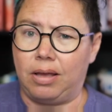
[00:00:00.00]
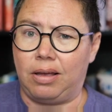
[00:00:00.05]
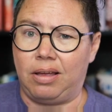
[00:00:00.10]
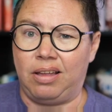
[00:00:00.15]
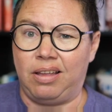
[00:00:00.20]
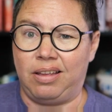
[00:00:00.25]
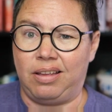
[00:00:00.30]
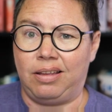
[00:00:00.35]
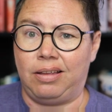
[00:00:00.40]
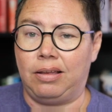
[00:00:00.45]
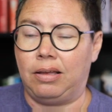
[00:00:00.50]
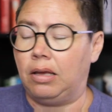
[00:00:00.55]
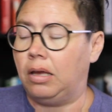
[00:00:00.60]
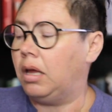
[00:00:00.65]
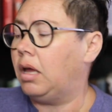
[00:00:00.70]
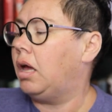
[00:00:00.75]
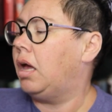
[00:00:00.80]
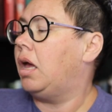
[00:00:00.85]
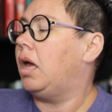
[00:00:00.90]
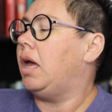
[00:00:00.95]
huh?
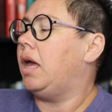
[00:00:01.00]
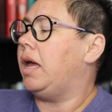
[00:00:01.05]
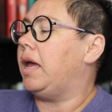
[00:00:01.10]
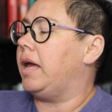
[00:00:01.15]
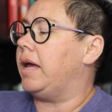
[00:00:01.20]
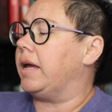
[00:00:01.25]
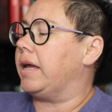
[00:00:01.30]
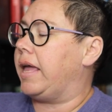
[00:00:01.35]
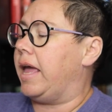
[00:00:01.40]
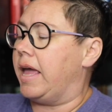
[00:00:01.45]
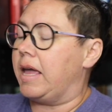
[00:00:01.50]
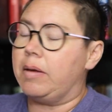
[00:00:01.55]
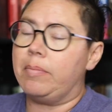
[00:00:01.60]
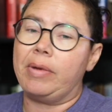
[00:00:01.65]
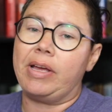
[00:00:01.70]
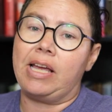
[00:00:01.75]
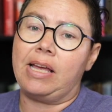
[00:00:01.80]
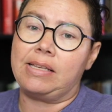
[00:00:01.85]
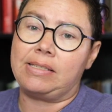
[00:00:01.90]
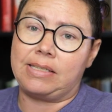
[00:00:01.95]
It
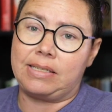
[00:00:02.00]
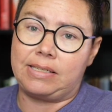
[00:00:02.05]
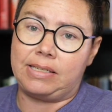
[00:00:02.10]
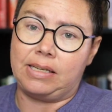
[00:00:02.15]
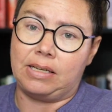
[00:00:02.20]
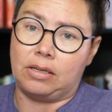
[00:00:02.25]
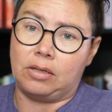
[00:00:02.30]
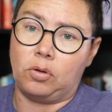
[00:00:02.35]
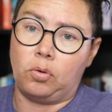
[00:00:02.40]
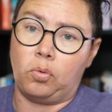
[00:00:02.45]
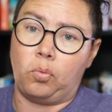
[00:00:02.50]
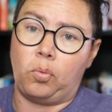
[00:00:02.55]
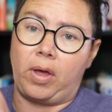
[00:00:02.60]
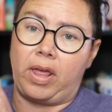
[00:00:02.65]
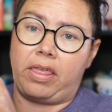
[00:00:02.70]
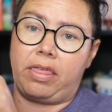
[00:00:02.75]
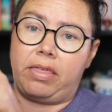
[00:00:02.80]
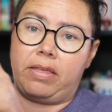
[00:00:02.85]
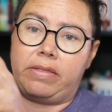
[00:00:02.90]
came as a deal with